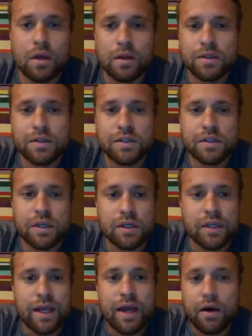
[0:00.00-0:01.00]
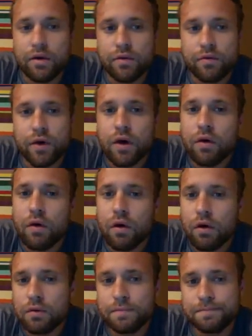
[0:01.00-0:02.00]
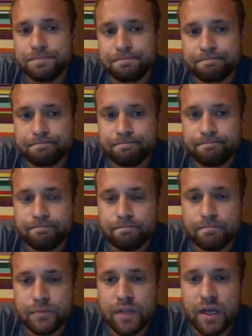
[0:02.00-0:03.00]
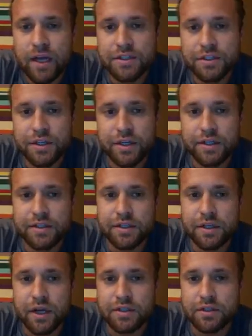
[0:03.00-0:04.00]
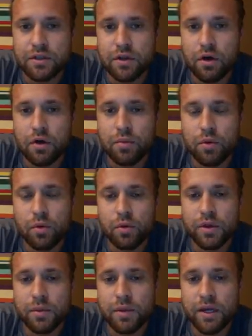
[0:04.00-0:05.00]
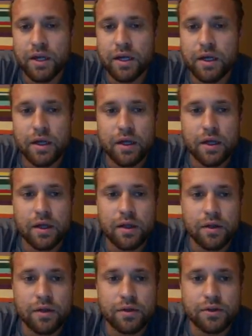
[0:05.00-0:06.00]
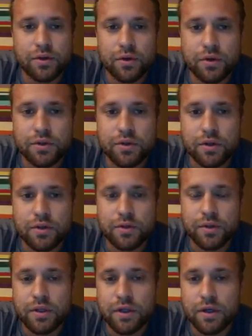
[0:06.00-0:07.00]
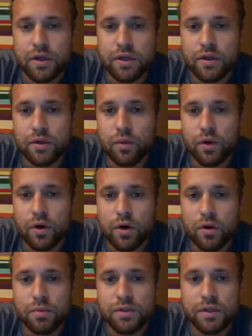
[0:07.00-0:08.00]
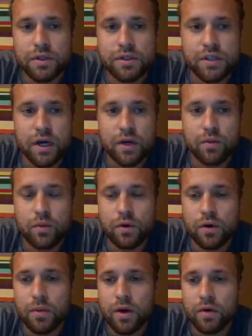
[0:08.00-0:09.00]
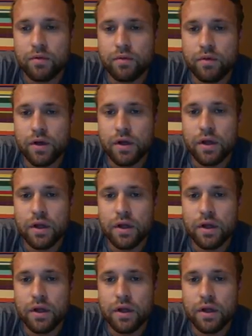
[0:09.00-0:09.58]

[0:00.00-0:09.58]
This is a layout of the front crawl. As you see, it's a nice long pull in the beginning. The stroke starts with one arm to the side, one arm out in front.